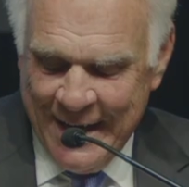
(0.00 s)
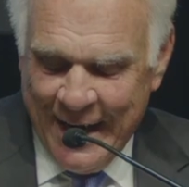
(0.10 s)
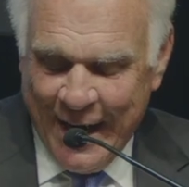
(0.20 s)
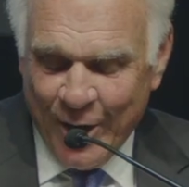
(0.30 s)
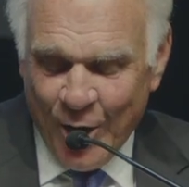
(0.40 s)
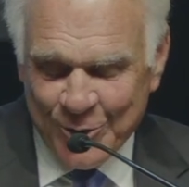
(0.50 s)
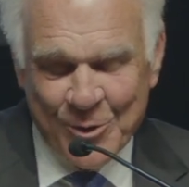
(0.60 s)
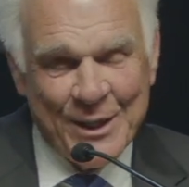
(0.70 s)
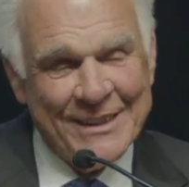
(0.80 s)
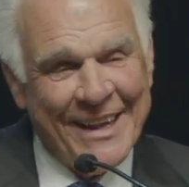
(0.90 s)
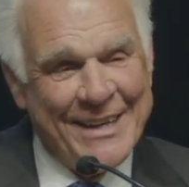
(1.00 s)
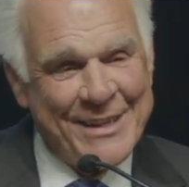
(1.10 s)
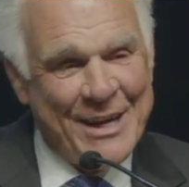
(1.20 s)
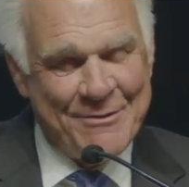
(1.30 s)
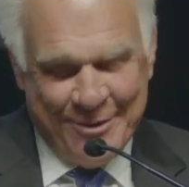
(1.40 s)
I'd also like to
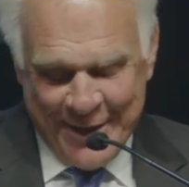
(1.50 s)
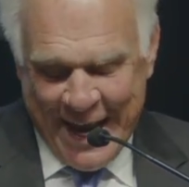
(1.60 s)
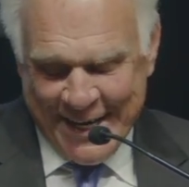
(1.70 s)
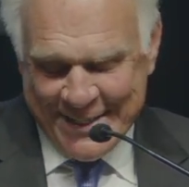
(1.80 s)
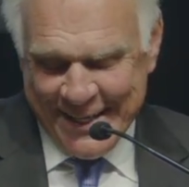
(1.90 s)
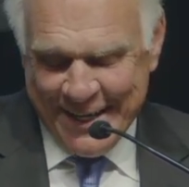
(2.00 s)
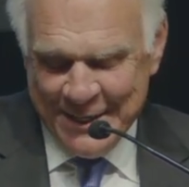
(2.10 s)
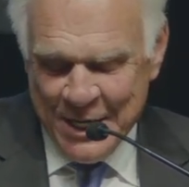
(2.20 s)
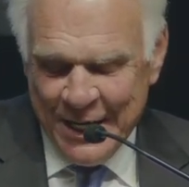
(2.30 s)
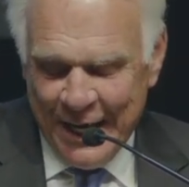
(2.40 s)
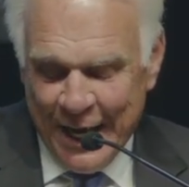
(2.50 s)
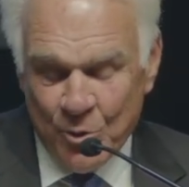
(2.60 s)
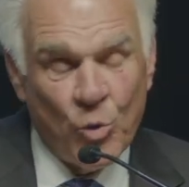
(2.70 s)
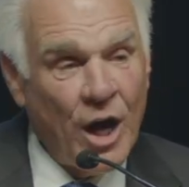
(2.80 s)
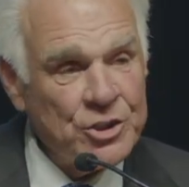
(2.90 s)
give thanks to Ed
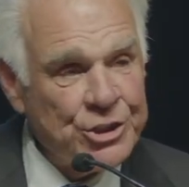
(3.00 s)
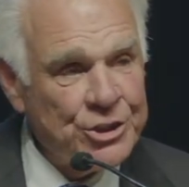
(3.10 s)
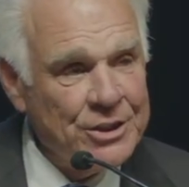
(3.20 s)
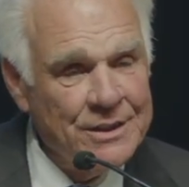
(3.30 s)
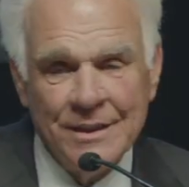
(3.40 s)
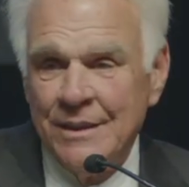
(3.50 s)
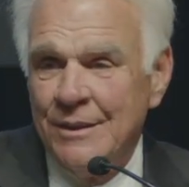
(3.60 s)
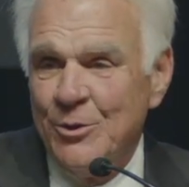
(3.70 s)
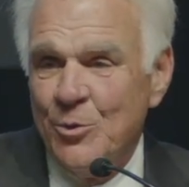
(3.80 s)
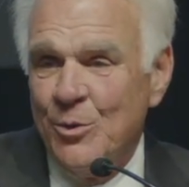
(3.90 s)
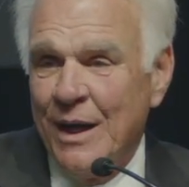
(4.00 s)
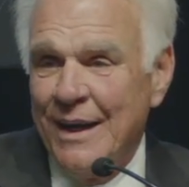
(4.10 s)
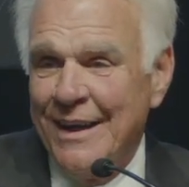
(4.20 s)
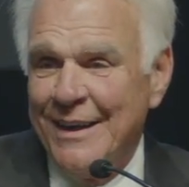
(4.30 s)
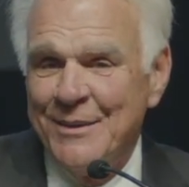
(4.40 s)
Rush, who
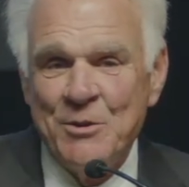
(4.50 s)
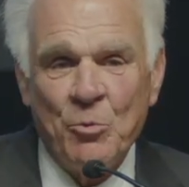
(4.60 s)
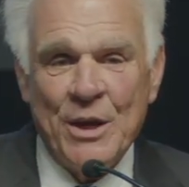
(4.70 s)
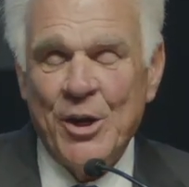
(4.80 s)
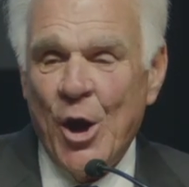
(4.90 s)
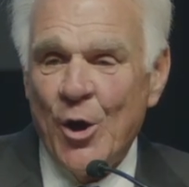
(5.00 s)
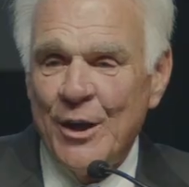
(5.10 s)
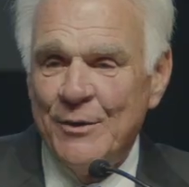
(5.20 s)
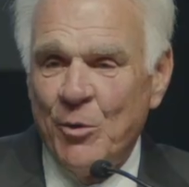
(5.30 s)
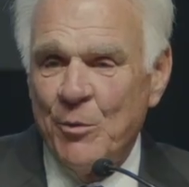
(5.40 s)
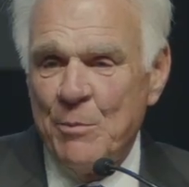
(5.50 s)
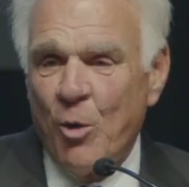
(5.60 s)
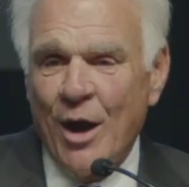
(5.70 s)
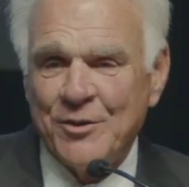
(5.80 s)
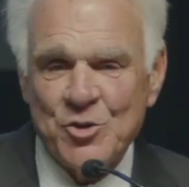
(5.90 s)
we inherited when we
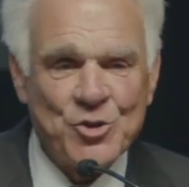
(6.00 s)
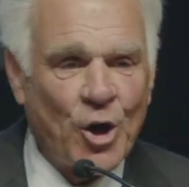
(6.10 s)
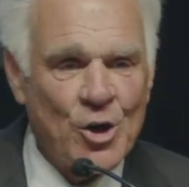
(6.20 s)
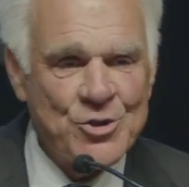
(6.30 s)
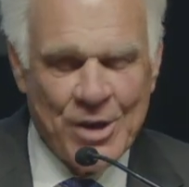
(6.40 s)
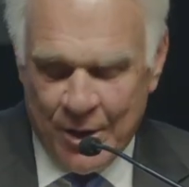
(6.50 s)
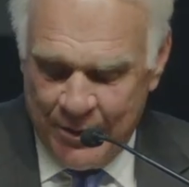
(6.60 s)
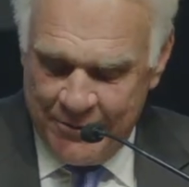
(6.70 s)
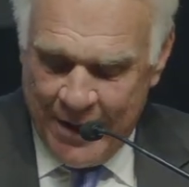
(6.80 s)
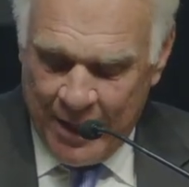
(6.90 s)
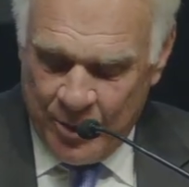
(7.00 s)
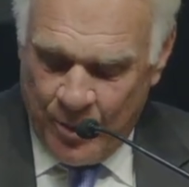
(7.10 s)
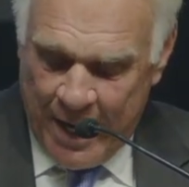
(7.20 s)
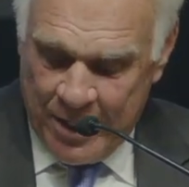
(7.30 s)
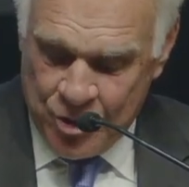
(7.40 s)
bought the Star Center in Valley
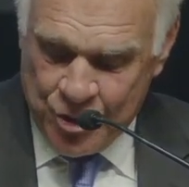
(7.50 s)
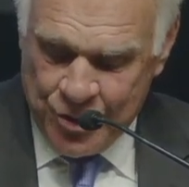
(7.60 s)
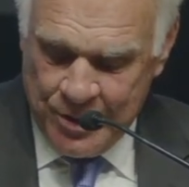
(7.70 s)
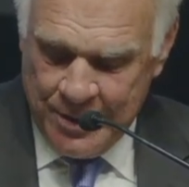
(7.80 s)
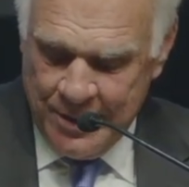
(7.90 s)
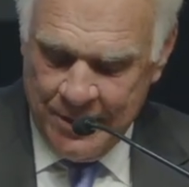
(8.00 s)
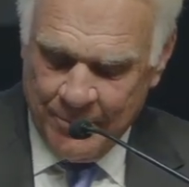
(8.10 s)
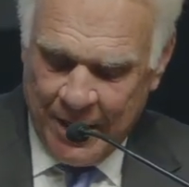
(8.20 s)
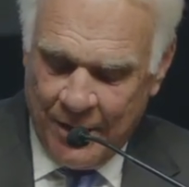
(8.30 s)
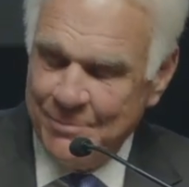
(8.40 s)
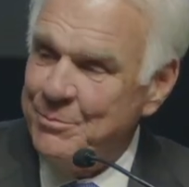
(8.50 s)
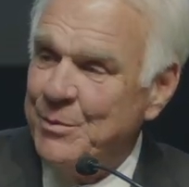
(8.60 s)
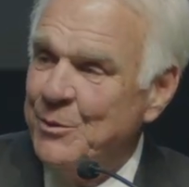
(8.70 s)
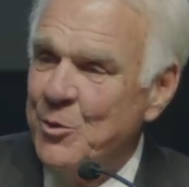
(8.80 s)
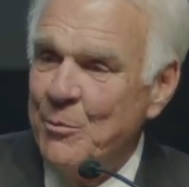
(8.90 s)
Ranch,
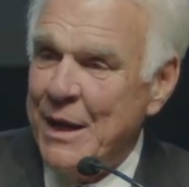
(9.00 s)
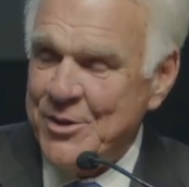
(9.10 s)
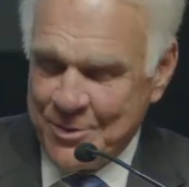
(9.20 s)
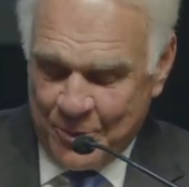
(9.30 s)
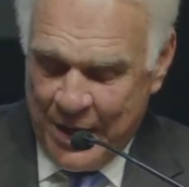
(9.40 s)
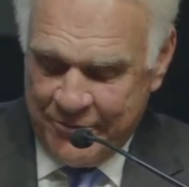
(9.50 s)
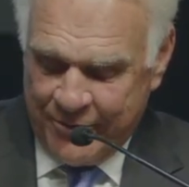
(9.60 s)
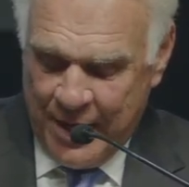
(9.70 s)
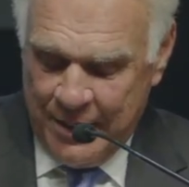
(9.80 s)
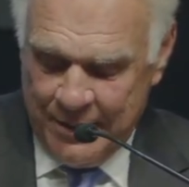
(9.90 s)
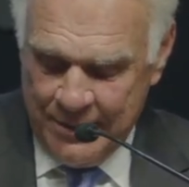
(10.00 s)
who remains a great friend,